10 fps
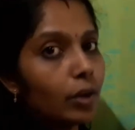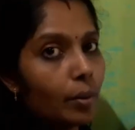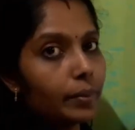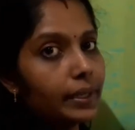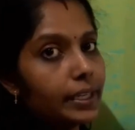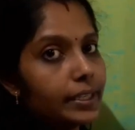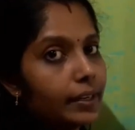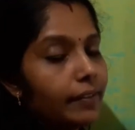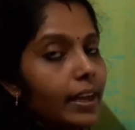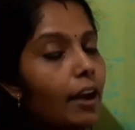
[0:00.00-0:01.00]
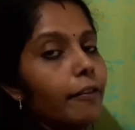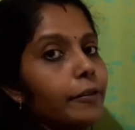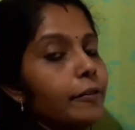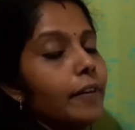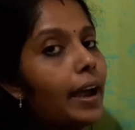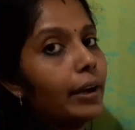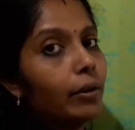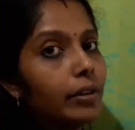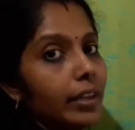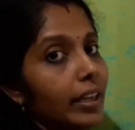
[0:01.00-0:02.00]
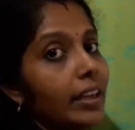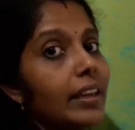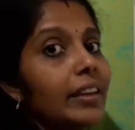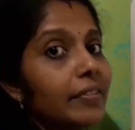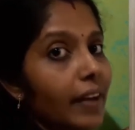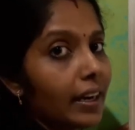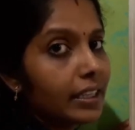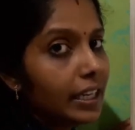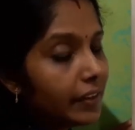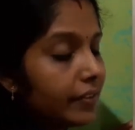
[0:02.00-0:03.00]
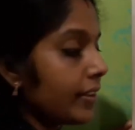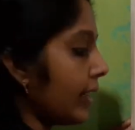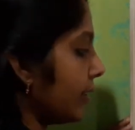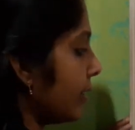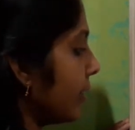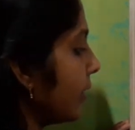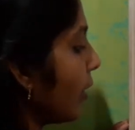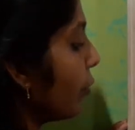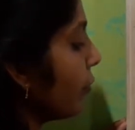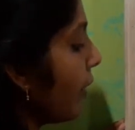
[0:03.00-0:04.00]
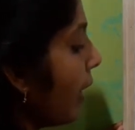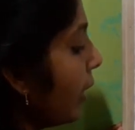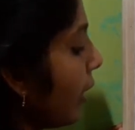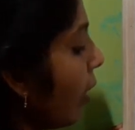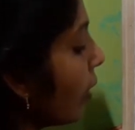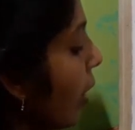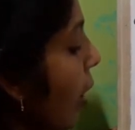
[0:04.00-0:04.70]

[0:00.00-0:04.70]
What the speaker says: combination. We have to find out the effective resistance. How to find it out?